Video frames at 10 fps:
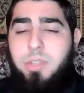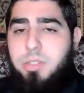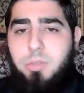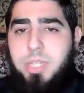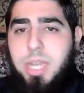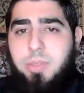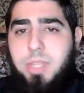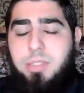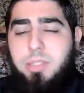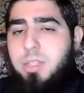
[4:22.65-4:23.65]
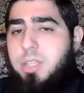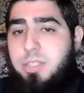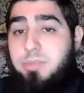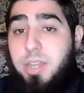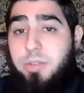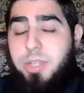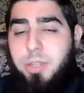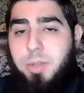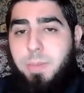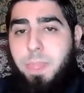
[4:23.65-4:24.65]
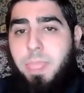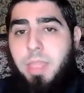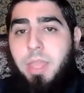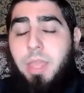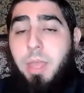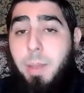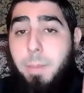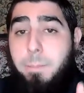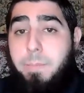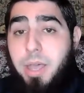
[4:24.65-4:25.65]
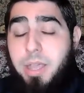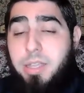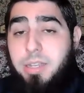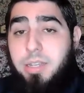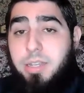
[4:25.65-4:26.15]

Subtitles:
There's no doubt that's good, that's very good. But